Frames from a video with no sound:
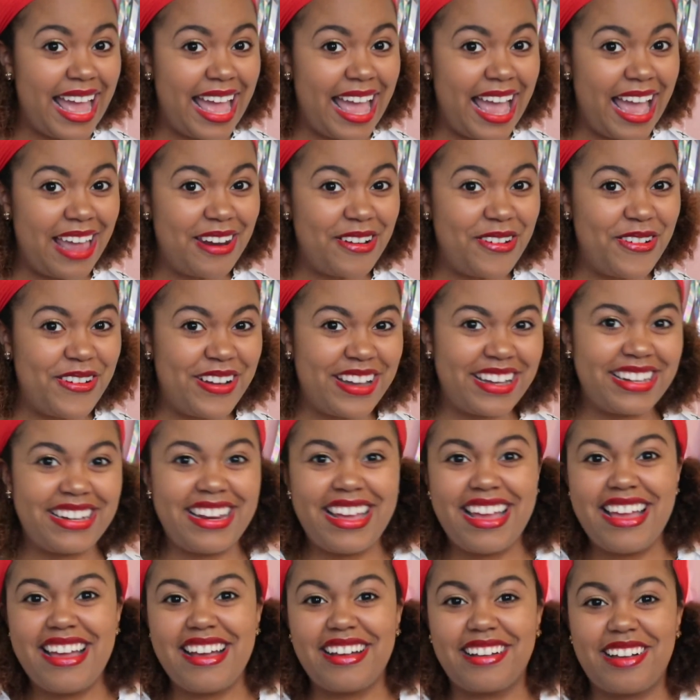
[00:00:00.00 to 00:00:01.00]
add
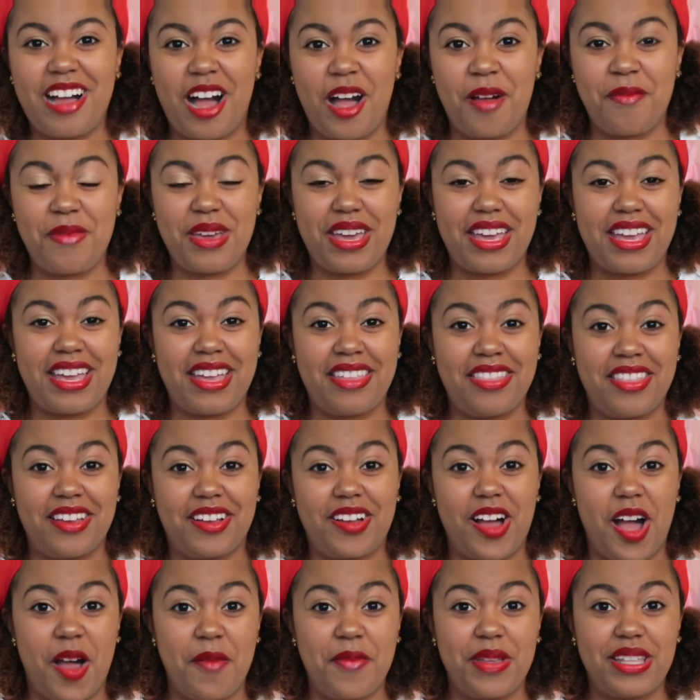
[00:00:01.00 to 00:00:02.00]
on, comment in
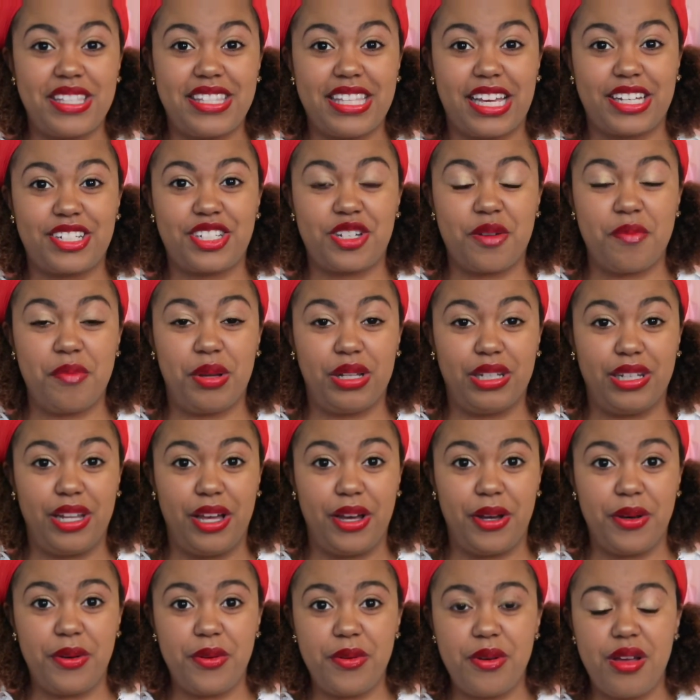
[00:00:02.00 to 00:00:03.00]
the comment section
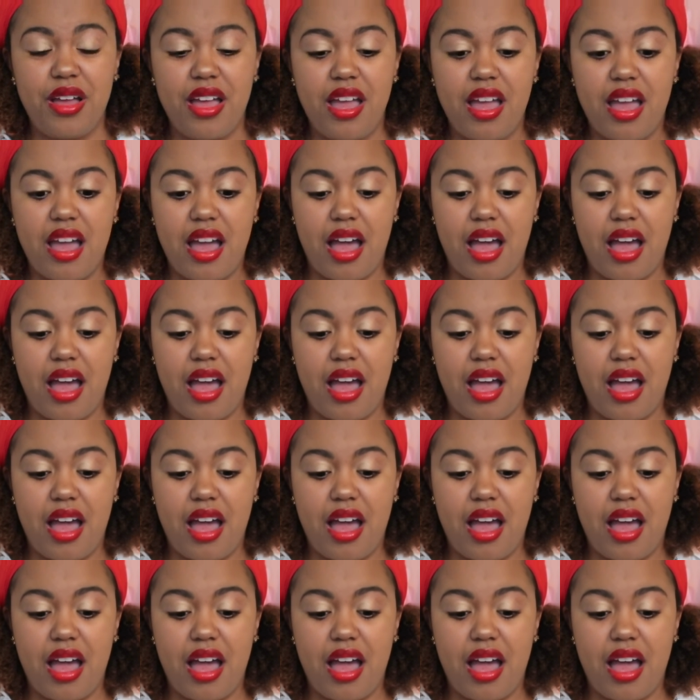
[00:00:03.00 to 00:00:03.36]
below.